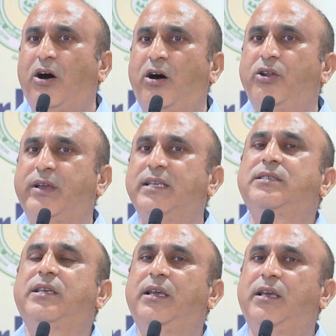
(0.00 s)
or you can
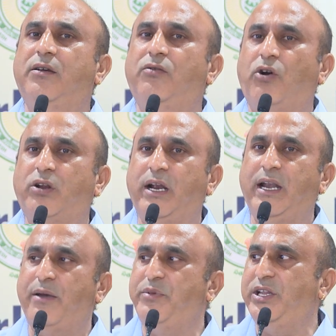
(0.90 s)
say water
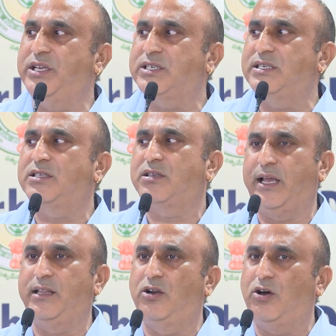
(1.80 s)
contaminations
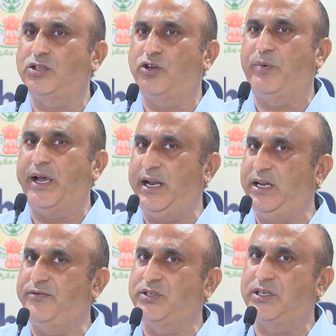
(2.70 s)
and the loss of
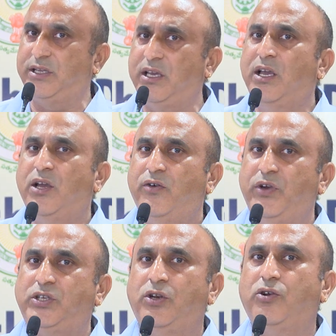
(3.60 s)
biodiversity,
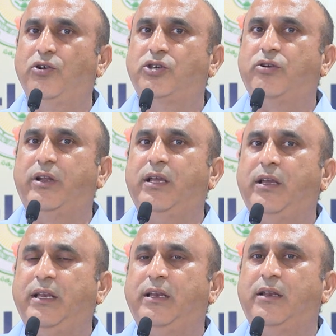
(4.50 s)
which includes your
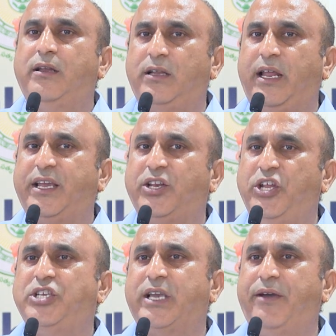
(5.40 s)

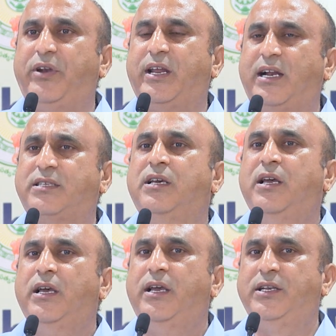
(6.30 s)
niche habitats
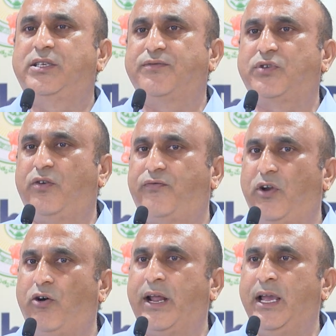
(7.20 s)
in terms of
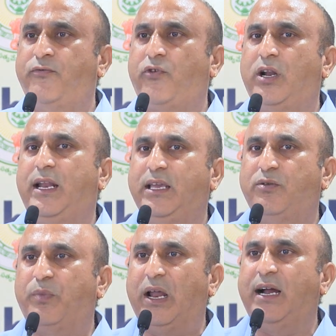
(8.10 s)
flora and fauna like
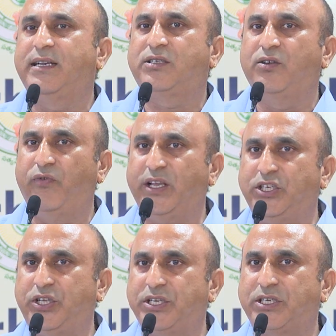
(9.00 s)
plants,
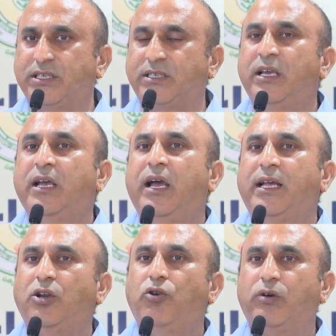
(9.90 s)
vegetations, and
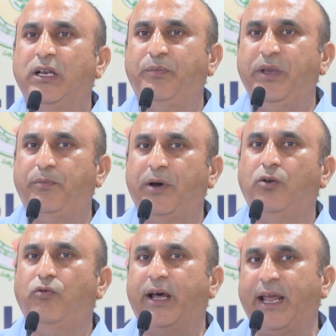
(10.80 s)
the local people
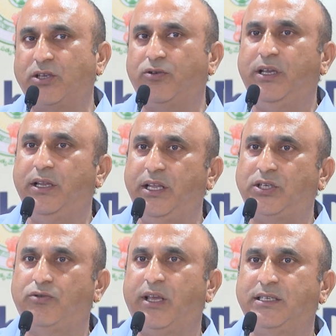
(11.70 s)
who are actually niche
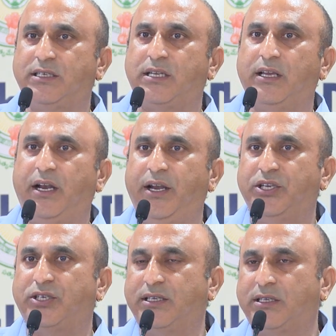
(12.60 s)
to existing
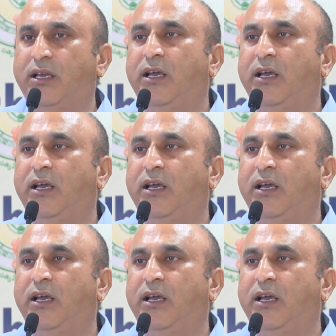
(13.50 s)
conditions,